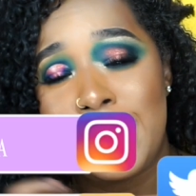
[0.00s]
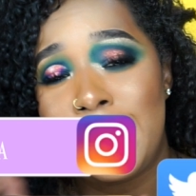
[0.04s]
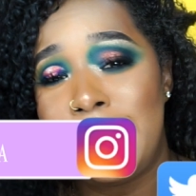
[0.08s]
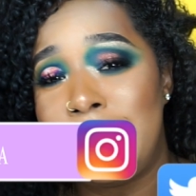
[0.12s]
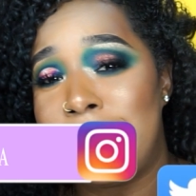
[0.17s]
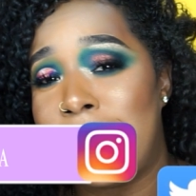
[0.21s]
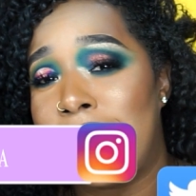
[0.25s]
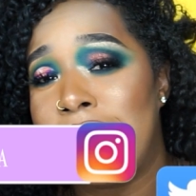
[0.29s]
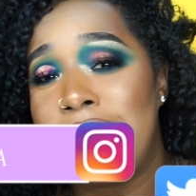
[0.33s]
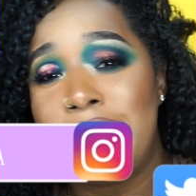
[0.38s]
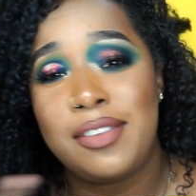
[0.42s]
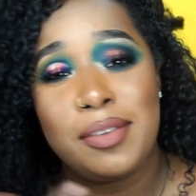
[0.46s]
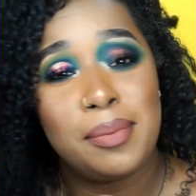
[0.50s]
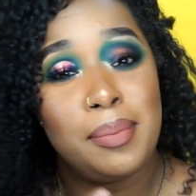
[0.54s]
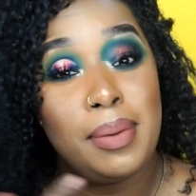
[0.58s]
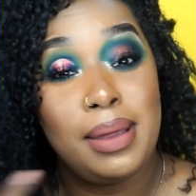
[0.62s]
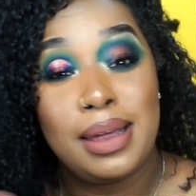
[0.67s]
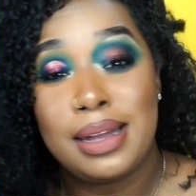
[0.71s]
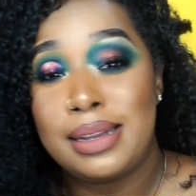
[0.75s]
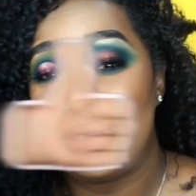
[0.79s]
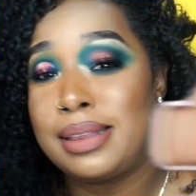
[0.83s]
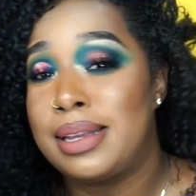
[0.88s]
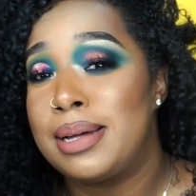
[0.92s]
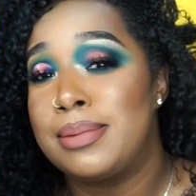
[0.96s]
and not giving
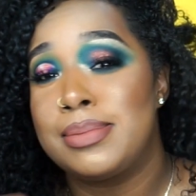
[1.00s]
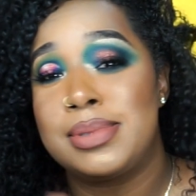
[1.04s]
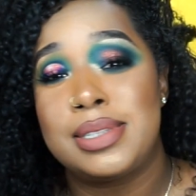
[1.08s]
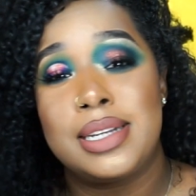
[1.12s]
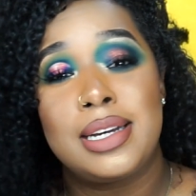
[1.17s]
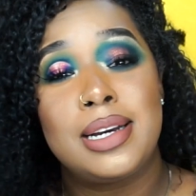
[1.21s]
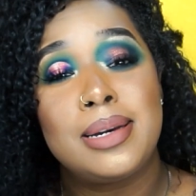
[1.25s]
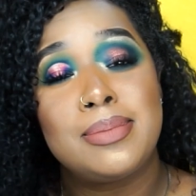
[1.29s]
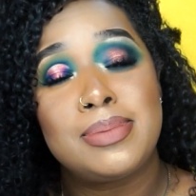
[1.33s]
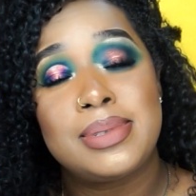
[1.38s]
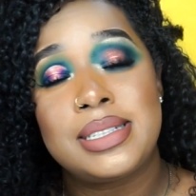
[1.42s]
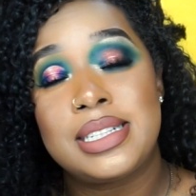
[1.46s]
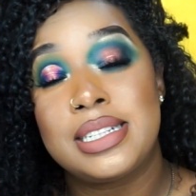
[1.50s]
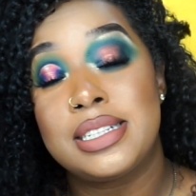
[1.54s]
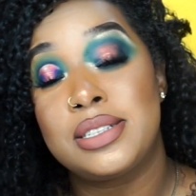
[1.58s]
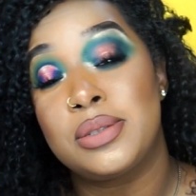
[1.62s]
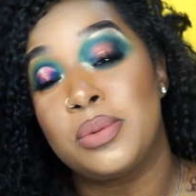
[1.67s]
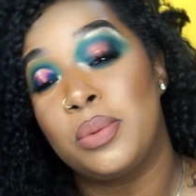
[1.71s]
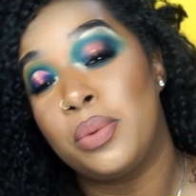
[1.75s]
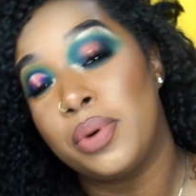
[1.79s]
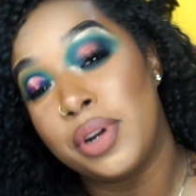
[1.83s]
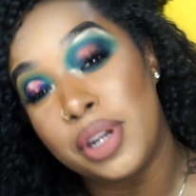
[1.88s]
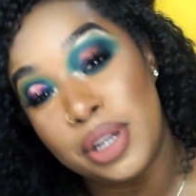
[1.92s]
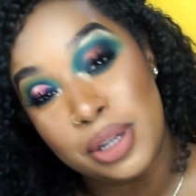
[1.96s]
me a thumbs up, sis,
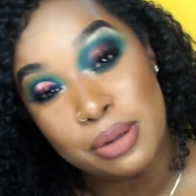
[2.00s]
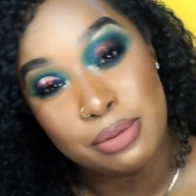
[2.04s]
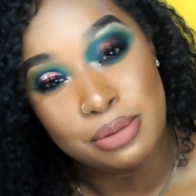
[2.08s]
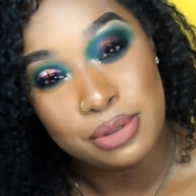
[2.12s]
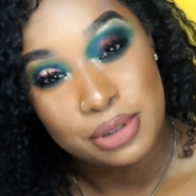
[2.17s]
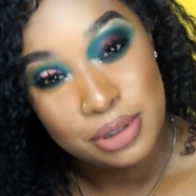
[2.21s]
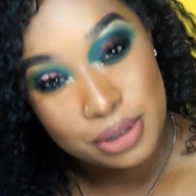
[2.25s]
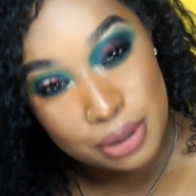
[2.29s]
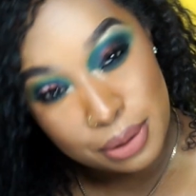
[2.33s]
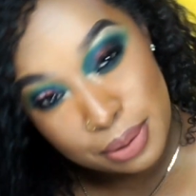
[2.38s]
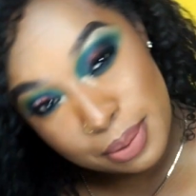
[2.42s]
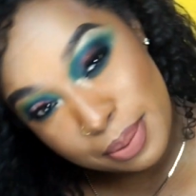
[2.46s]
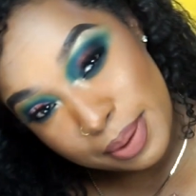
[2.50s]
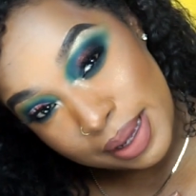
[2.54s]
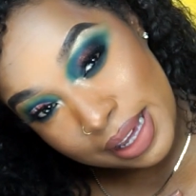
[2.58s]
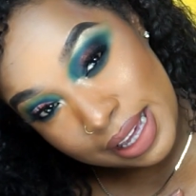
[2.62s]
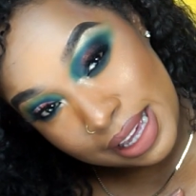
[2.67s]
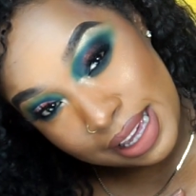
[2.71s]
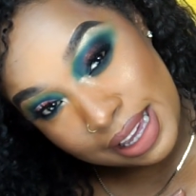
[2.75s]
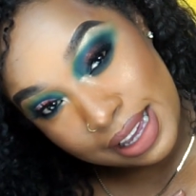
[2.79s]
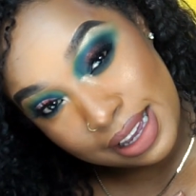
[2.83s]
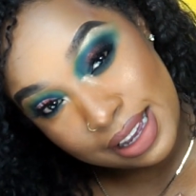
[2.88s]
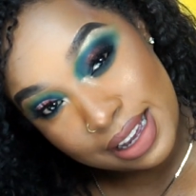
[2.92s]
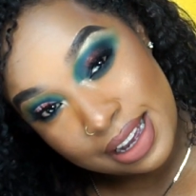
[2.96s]
what are you
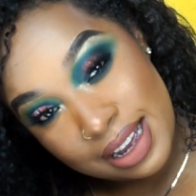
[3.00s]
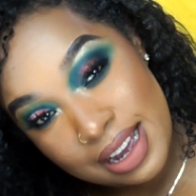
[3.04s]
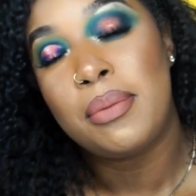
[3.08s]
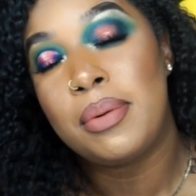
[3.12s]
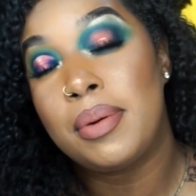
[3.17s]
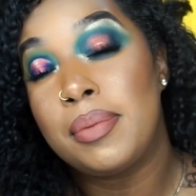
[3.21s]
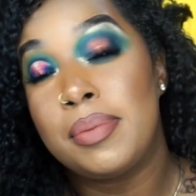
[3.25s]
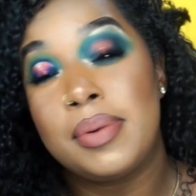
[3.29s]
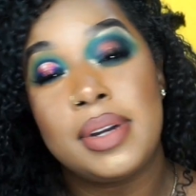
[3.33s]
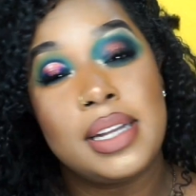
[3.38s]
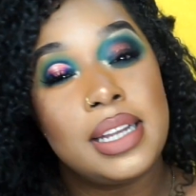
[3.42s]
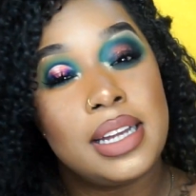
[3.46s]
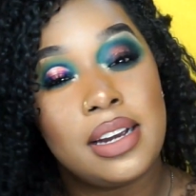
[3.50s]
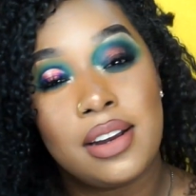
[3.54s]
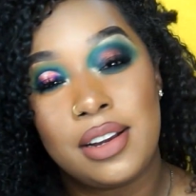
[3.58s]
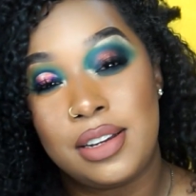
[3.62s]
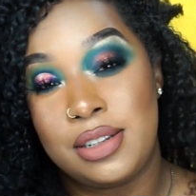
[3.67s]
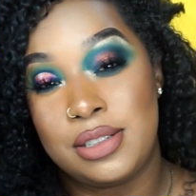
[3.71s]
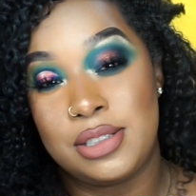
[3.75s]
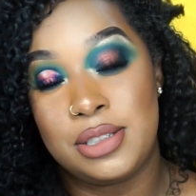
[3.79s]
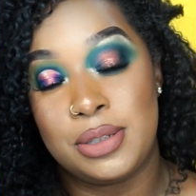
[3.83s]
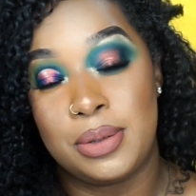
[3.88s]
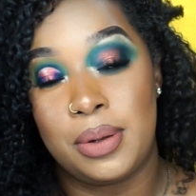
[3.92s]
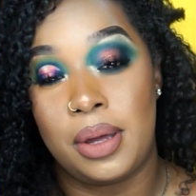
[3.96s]
doing? What really are
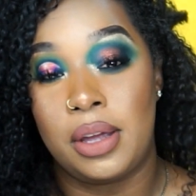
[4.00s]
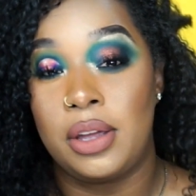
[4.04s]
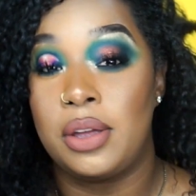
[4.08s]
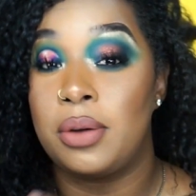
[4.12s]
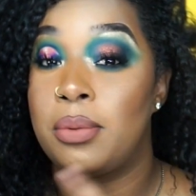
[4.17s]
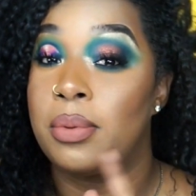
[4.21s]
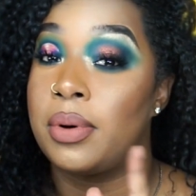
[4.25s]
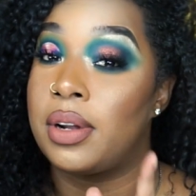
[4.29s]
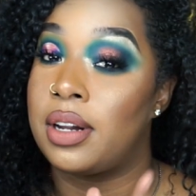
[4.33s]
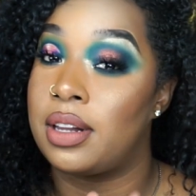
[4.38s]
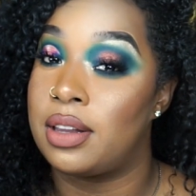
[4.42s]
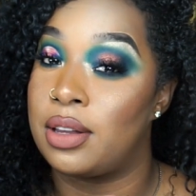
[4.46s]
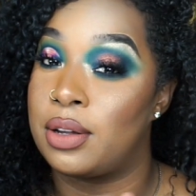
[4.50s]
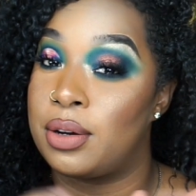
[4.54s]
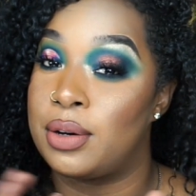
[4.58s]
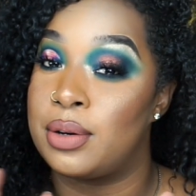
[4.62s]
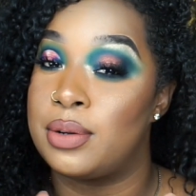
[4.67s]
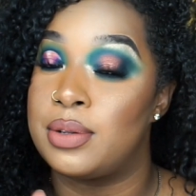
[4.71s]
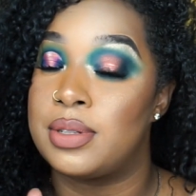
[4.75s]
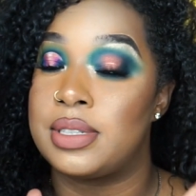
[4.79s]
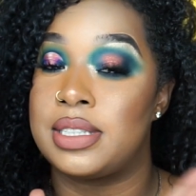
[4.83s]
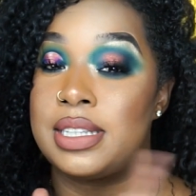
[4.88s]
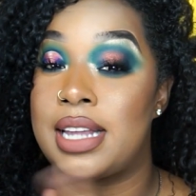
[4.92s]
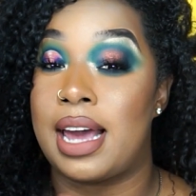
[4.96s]
you doing? You're one of
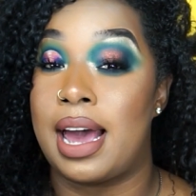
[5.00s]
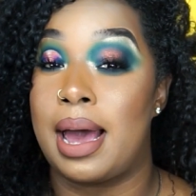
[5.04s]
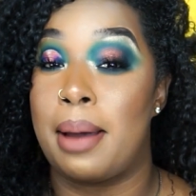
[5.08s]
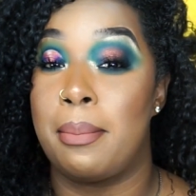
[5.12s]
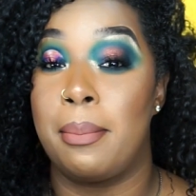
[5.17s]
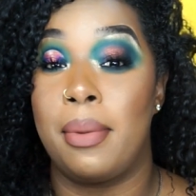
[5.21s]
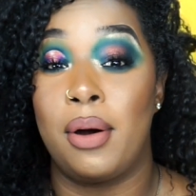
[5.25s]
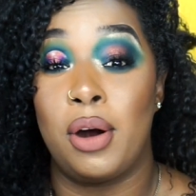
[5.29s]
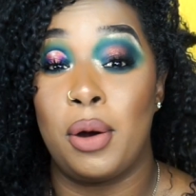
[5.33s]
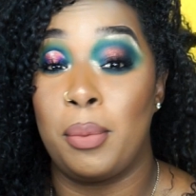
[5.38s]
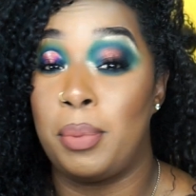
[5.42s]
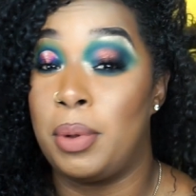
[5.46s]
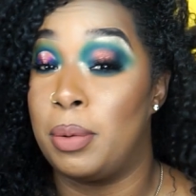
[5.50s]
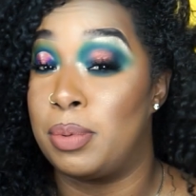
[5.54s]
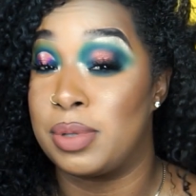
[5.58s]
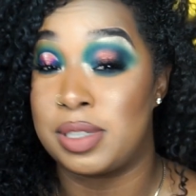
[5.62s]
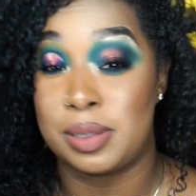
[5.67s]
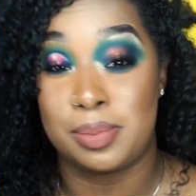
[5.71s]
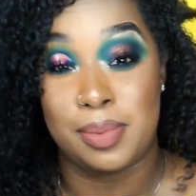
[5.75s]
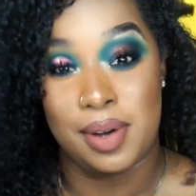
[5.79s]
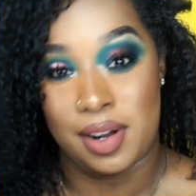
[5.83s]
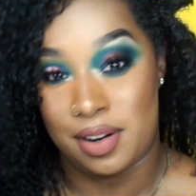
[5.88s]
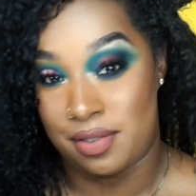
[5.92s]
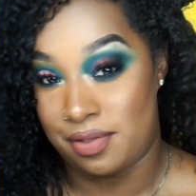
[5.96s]
those that borrow
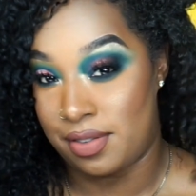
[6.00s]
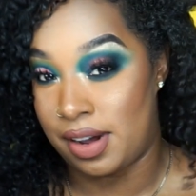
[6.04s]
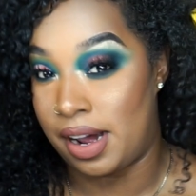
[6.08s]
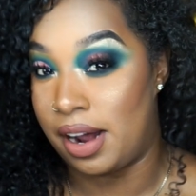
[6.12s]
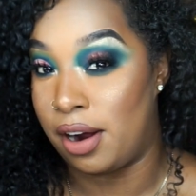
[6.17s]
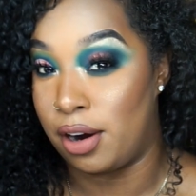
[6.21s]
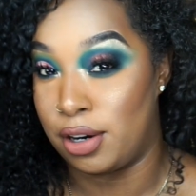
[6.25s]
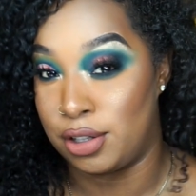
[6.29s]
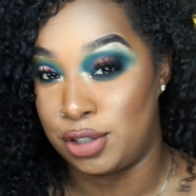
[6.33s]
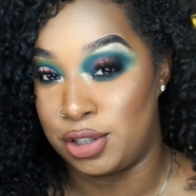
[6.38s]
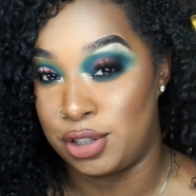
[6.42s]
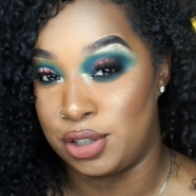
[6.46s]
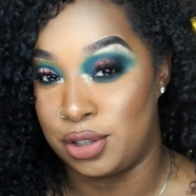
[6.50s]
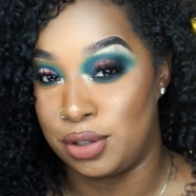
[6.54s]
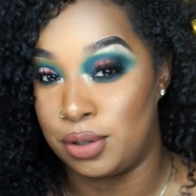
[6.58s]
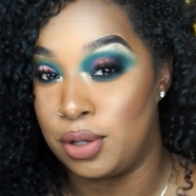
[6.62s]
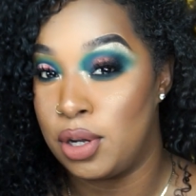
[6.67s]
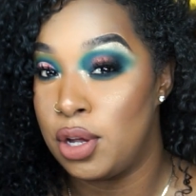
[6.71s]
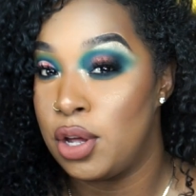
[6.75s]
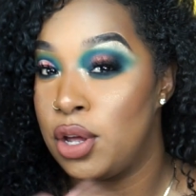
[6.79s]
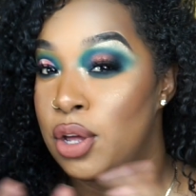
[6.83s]
people's Spotify, aren't you?